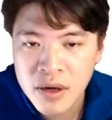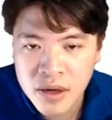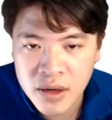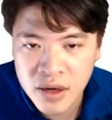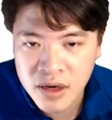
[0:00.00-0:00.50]

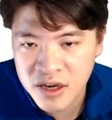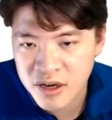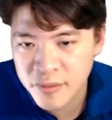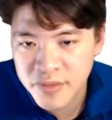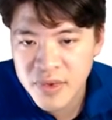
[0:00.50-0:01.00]

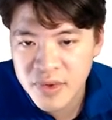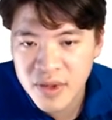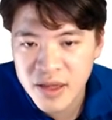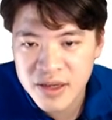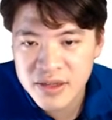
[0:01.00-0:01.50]

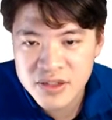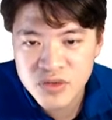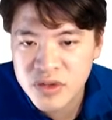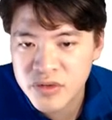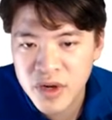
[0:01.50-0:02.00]
it's
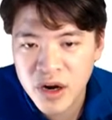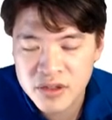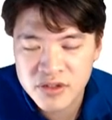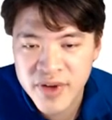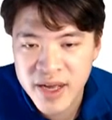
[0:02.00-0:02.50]
really, really hard
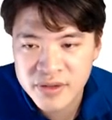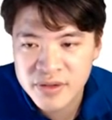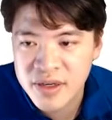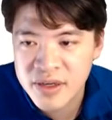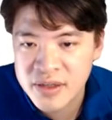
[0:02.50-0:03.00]
to factor
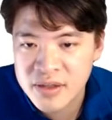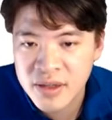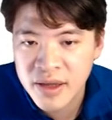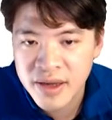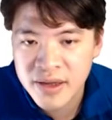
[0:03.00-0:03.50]
that in.
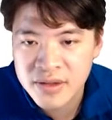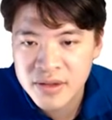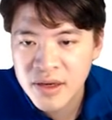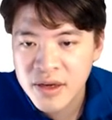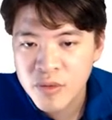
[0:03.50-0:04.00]
And
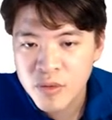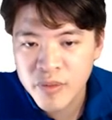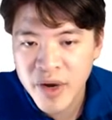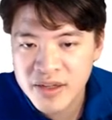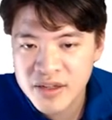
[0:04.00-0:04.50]
when
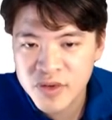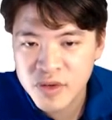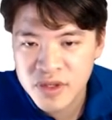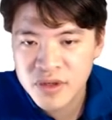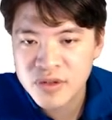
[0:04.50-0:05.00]
mining
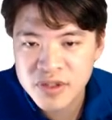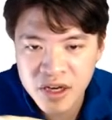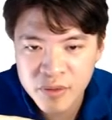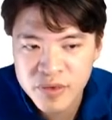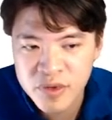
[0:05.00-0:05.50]
difficulty goes
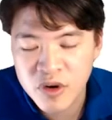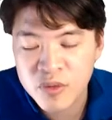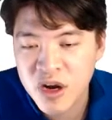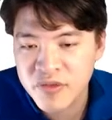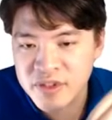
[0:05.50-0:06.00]
up, your
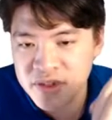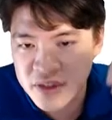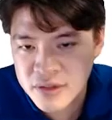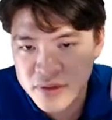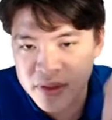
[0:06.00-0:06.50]
profits
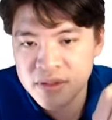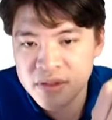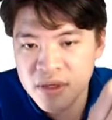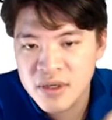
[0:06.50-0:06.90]
decrease.